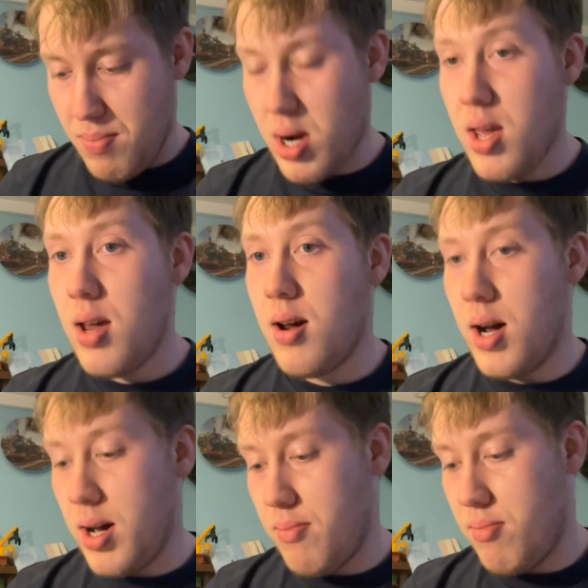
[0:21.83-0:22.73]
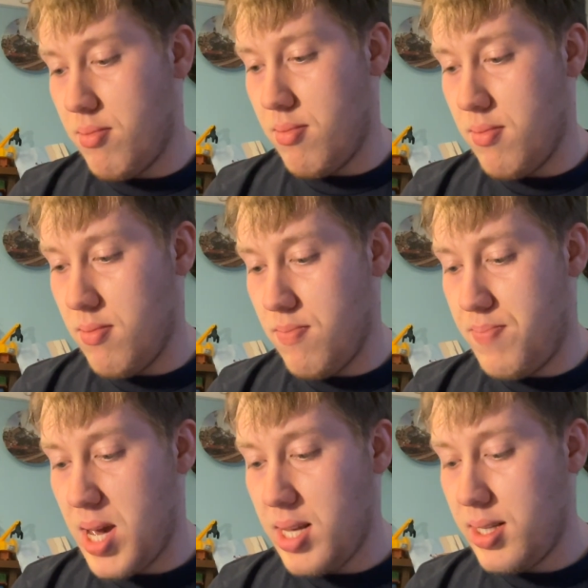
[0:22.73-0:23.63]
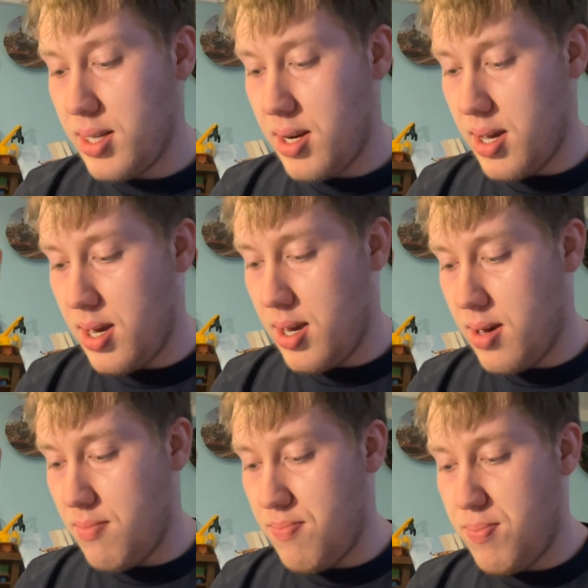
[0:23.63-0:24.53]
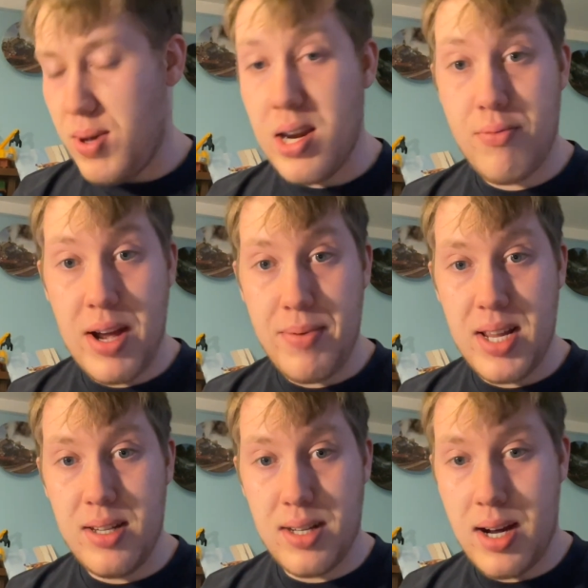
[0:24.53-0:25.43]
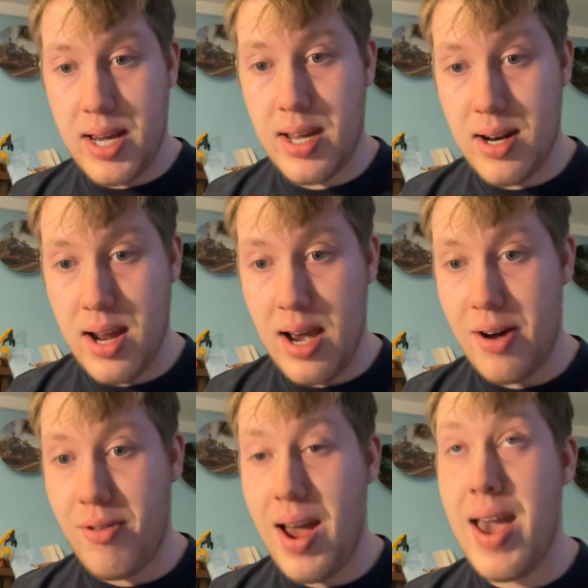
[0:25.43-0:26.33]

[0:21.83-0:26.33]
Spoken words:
yeah, basically, Peter Rabbit is like now